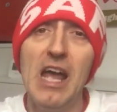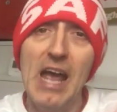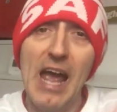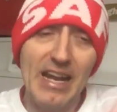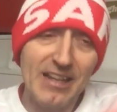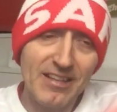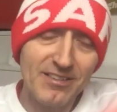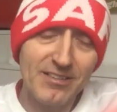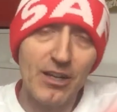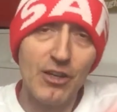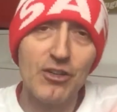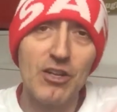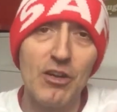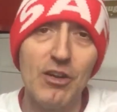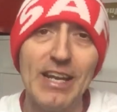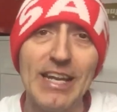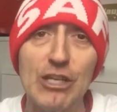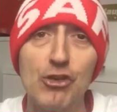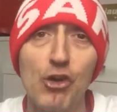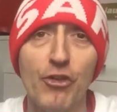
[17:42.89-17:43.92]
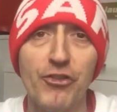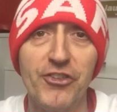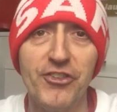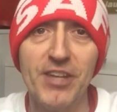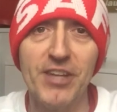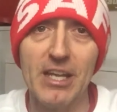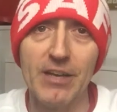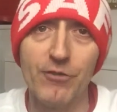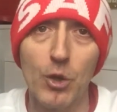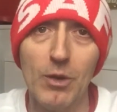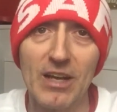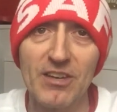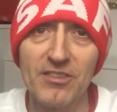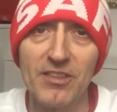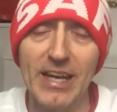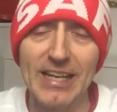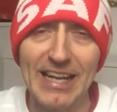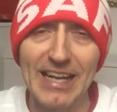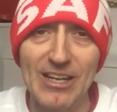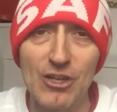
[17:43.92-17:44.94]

and listening to Lee Johnson's interview last night,